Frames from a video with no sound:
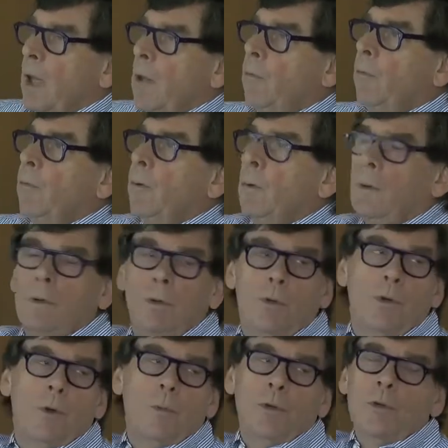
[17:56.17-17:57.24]
if
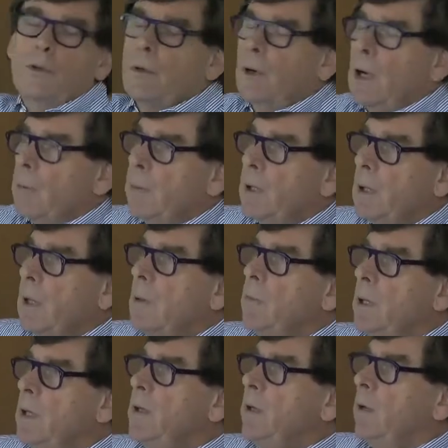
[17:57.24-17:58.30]
you're prescribing
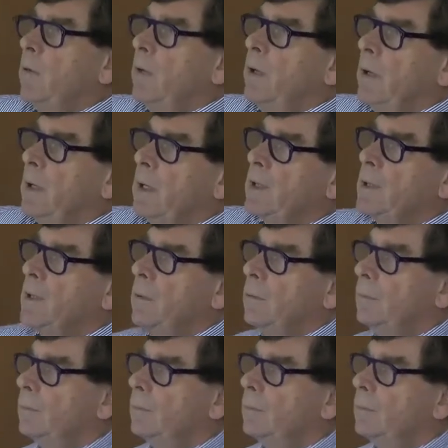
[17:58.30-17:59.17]
immediate release